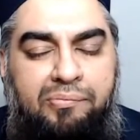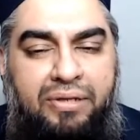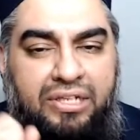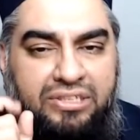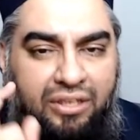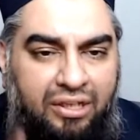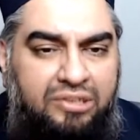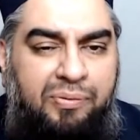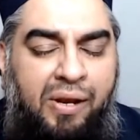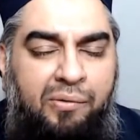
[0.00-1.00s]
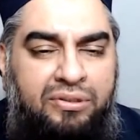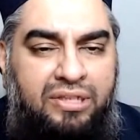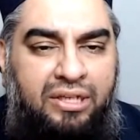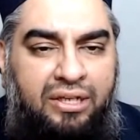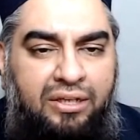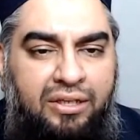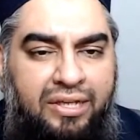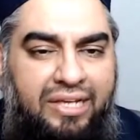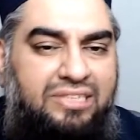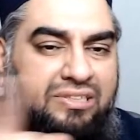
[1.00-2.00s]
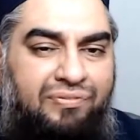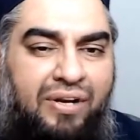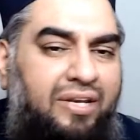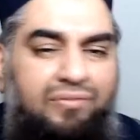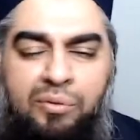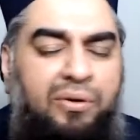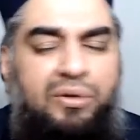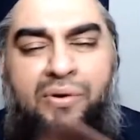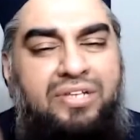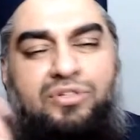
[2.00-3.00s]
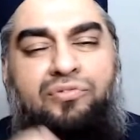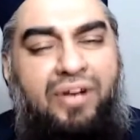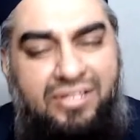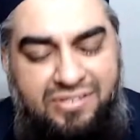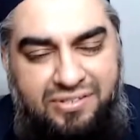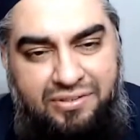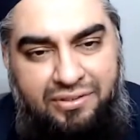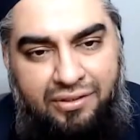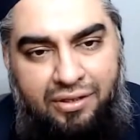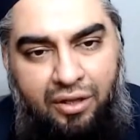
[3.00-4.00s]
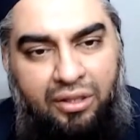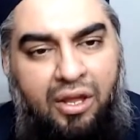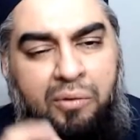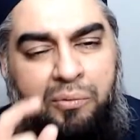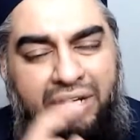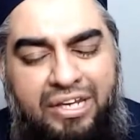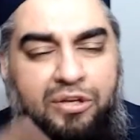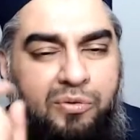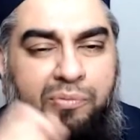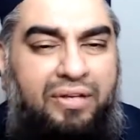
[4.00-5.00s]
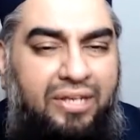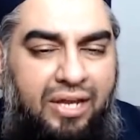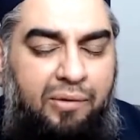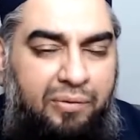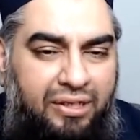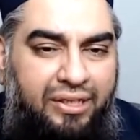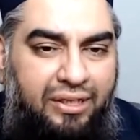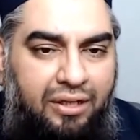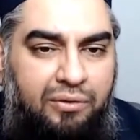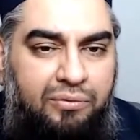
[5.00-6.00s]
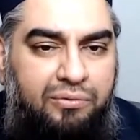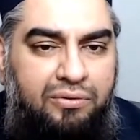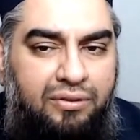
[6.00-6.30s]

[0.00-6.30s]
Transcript: Because Allah subhanahu wa ta'ala is the friend of the one who has no friends. Allahu waliyu wa la waliya lahu.